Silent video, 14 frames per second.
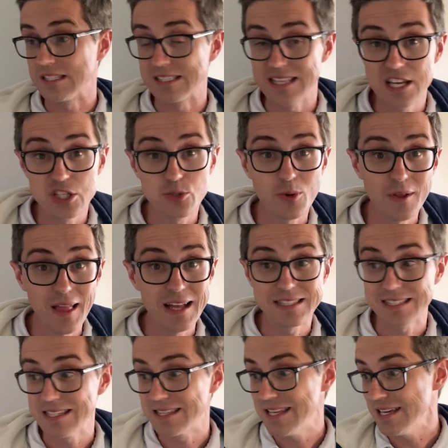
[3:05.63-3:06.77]
The Israelites
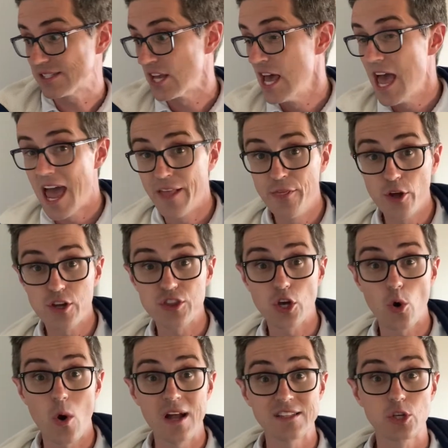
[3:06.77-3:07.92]
did this, and look at the
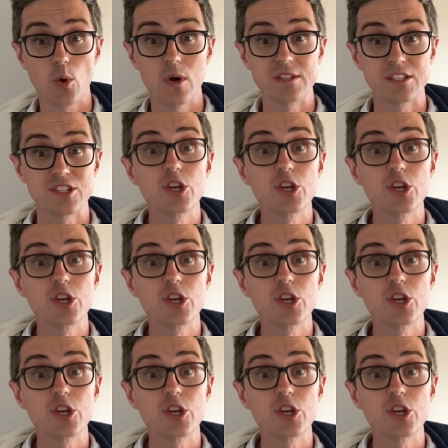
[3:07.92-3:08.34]
consequences.